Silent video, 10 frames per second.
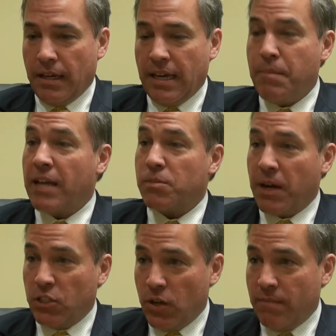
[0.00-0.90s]
He makes
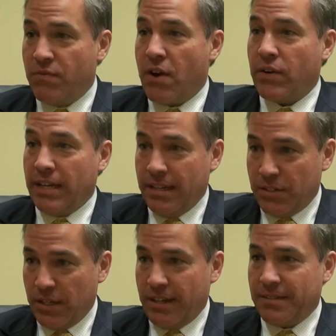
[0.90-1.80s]
my job very
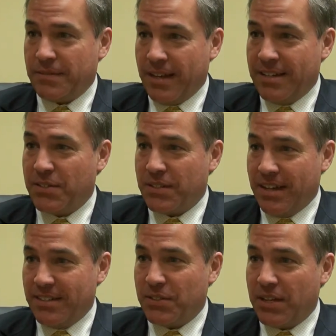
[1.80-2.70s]
easy
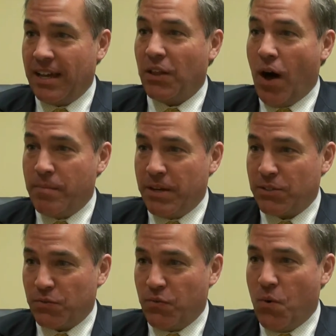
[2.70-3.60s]
as a
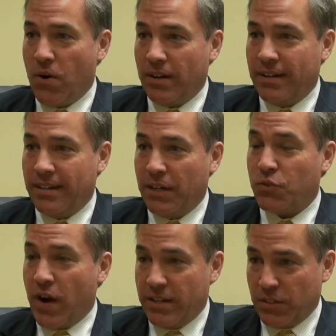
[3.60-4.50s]
lobbyist for a trade